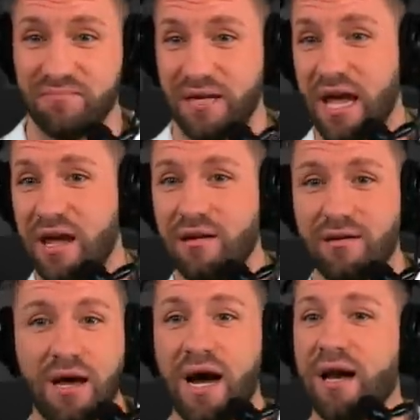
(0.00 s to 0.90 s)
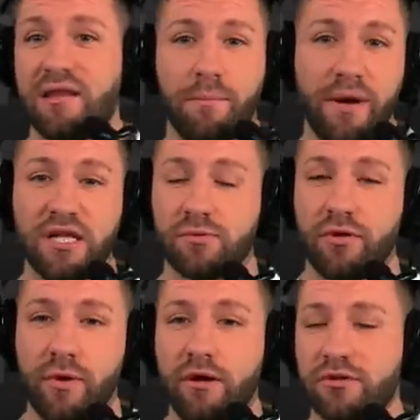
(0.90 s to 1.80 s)
eight, nine, it depends where
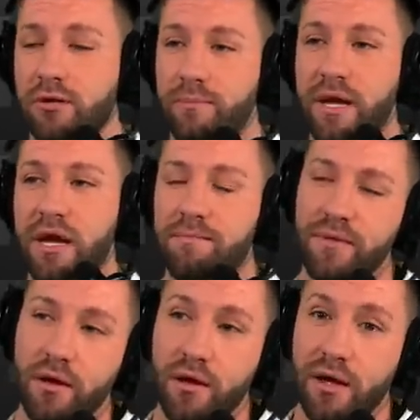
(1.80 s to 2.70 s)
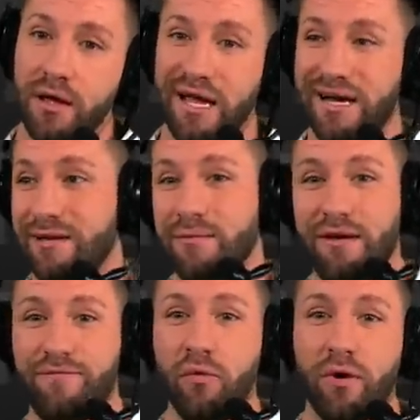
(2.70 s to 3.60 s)
the Raiders could be.
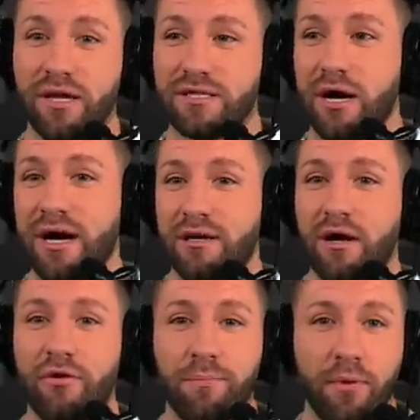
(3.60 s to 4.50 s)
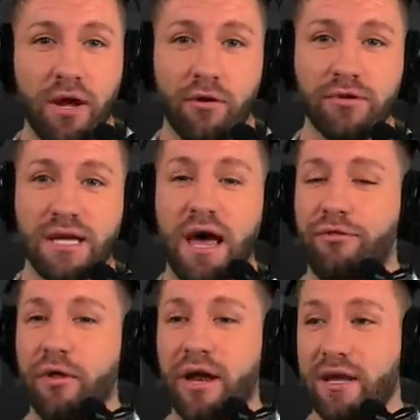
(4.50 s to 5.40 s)
If you want to try another player who's
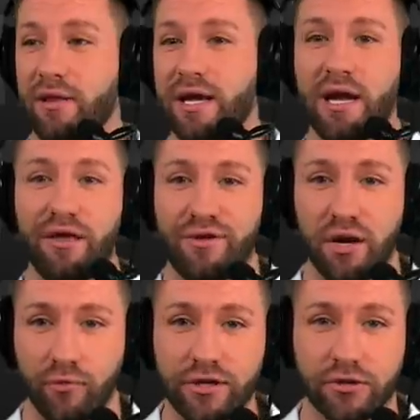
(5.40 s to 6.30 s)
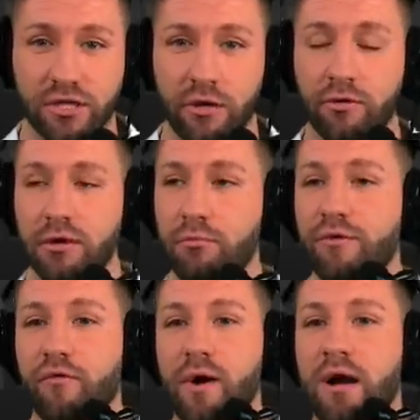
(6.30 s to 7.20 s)
athletic, like an Anthony Richardson who can
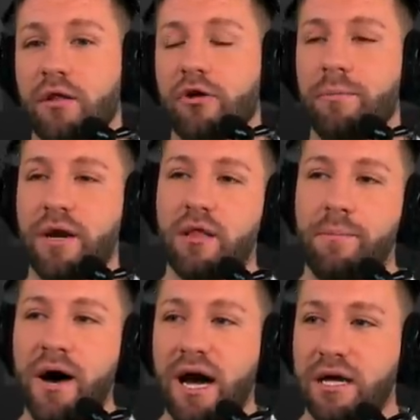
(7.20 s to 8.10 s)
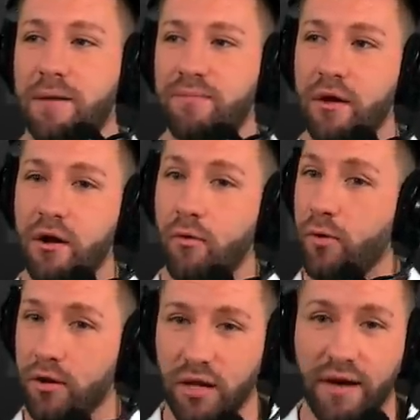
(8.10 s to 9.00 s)
move around a little bit in the pocket,
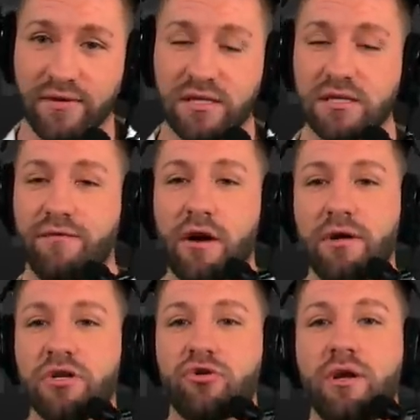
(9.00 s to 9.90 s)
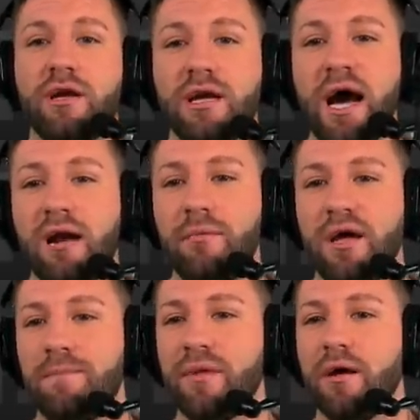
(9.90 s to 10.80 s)
Will Levis is a very intriguing guy to
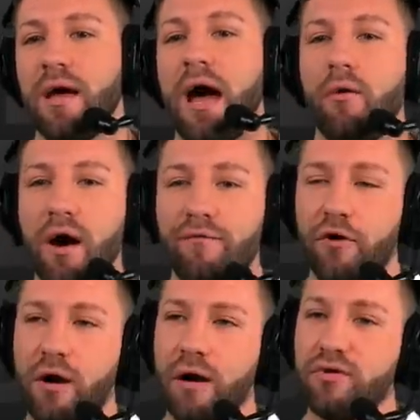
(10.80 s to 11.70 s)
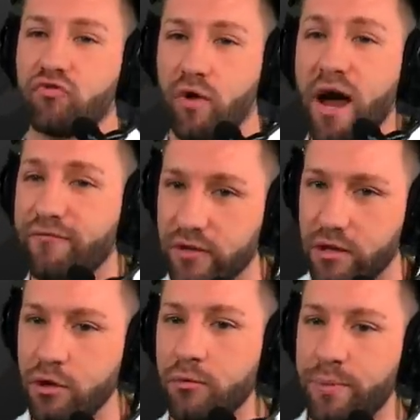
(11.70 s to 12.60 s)
me. However, I would draft a
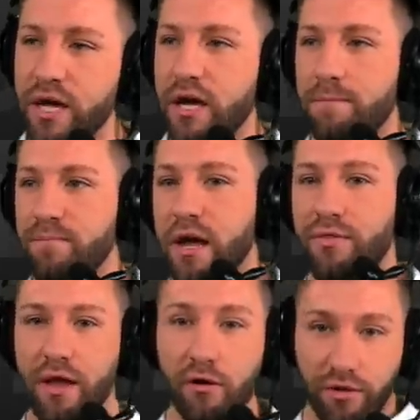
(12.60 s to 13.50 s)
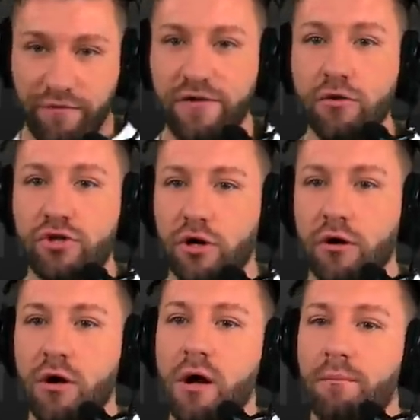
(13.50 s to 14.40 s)
QB, and they're the
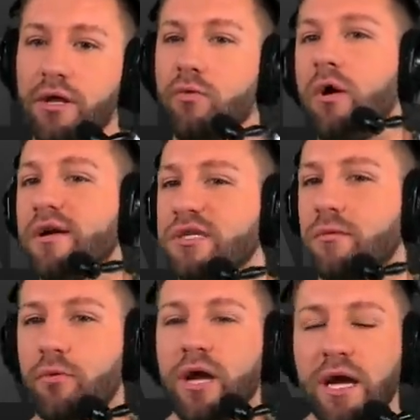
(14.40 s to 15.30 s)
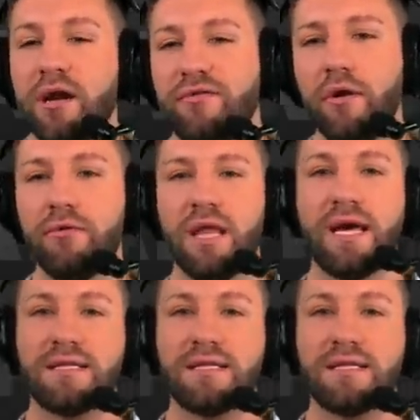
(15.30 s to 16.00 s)
future, but you also bring in a dude like